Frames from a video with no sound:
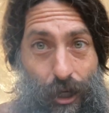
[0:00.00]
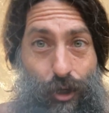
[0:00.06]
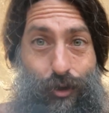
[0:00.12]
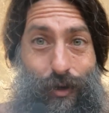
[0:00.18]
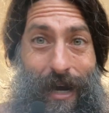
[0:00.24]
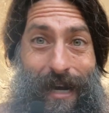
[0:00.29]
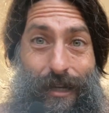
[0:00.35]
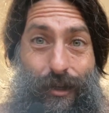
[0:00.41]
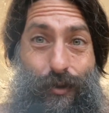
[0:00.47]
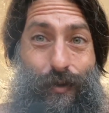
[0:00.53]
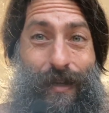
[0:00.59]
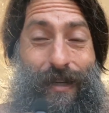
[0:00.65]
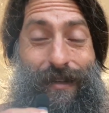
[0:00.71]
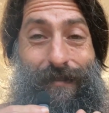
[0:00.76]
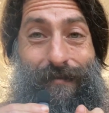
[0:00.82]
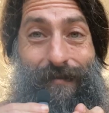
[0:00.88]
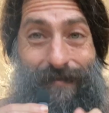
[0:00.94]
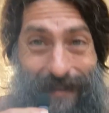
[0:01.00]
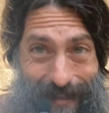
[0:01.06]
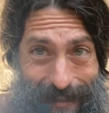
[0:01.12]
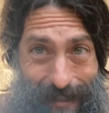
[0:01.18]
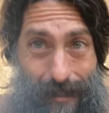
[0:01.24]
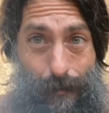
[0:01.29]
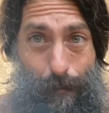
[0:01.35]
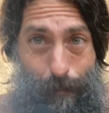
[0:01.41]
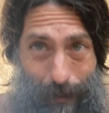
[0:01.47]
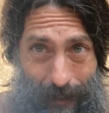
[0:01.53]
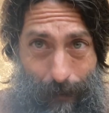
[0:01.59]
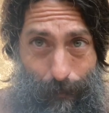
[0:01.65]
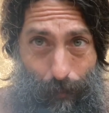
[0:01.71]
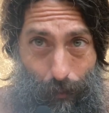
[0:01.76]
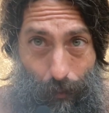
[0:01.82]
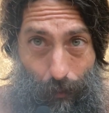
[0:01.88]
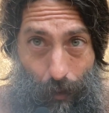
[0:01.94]
trying to convince
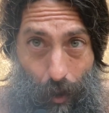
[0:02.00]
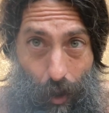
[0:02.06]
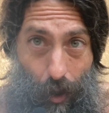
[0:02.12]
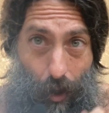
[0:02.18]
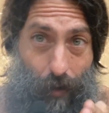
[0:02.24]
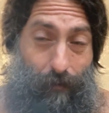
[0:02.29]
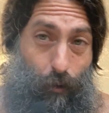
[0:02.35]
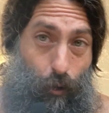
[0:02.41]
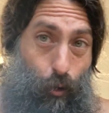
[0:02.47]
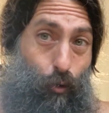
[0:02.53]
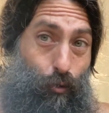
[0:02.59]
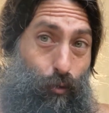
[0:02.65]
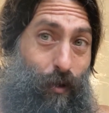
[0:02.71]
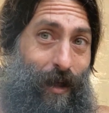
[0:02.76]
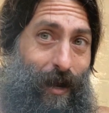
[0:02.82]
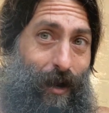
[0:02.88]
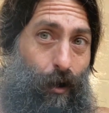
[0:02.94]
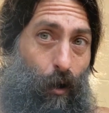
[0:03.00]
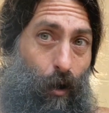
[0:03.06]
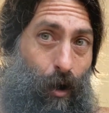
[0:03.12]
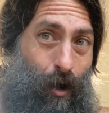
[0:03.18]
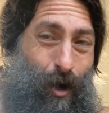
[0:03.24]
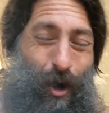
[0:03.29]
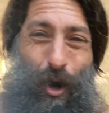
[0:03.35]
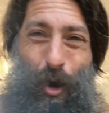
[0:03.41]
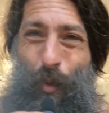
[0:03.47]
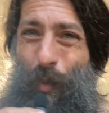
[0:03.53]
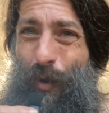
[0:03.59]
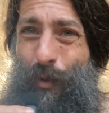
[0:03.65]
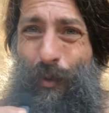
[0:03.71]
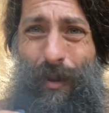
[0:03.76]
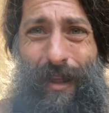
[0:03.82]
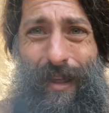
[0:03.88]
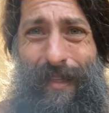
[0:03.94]
people of who they are when
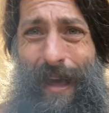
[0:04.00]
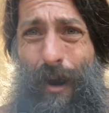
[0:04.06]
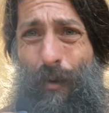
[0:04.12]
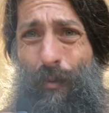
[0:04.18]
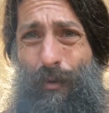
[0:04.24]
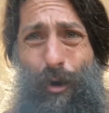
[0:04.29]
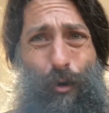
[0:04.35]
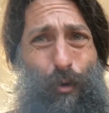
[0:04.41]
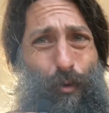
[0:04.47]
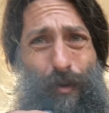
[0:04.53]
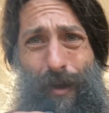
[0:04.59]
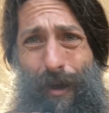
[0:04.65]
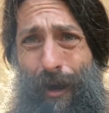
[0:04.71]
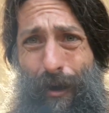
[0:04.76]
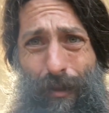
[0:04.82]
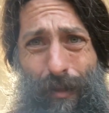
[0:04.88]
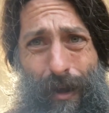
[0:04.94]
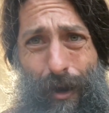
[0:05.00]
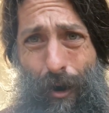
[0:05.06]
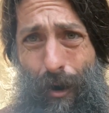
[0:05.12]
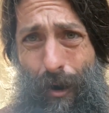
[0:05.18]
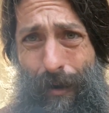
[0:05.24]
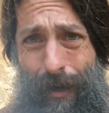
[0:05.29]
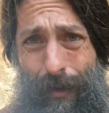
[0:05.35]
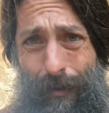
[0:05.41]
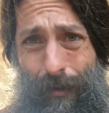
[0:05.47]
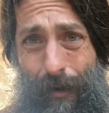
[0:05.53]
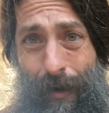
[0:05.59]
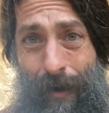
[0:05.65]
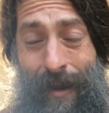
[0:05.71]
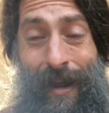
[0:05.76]
really they don't know who the hell they are either.